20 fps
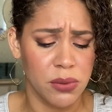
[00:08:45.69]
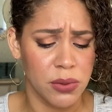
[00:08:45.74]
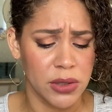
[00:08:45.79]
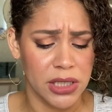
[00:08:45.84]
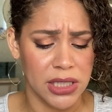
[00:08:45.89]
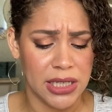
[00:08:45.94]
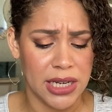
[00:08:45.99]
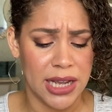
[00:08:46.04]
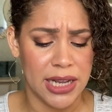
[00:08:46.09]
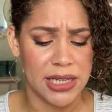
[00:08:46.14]

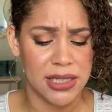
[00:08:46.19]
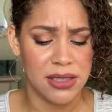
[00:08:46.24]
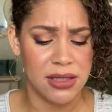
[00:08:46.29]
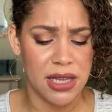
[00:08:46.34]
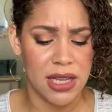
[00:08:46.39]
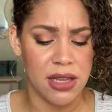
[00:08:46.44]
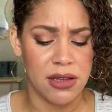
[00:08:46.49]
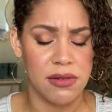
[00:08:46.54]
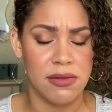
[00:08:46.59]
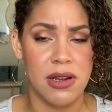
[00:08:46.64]
really nice
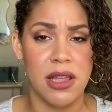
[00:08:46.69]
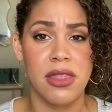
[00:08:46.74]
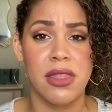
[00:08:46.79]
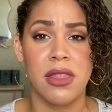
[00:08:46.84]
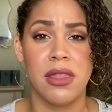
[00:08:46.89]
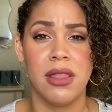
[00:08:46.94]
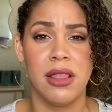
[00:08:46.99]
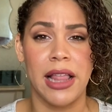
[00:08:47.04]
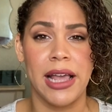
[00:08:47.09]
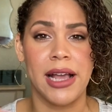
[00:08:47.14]

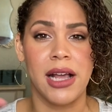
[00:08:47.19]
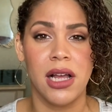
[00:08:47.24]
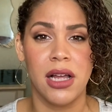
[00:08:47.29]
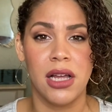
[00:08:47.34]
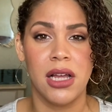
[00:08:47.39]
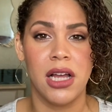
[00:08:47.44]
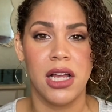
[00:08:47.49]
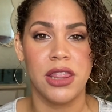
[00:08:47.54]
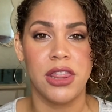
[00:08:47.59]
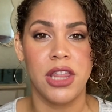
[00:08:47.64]
in like
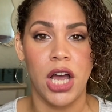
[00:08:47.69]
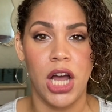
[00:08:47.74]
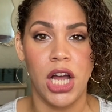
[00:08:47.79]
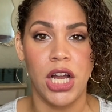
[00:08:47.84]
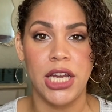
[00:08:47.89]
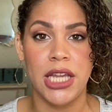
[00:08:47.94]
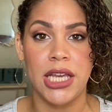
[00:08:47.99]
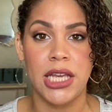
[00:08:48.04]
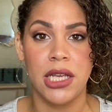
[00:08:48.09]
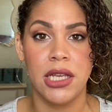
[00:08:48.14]
the
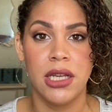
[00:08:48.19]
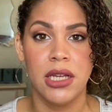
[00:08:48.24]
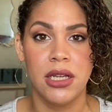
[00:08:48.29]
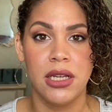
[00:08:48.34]
honey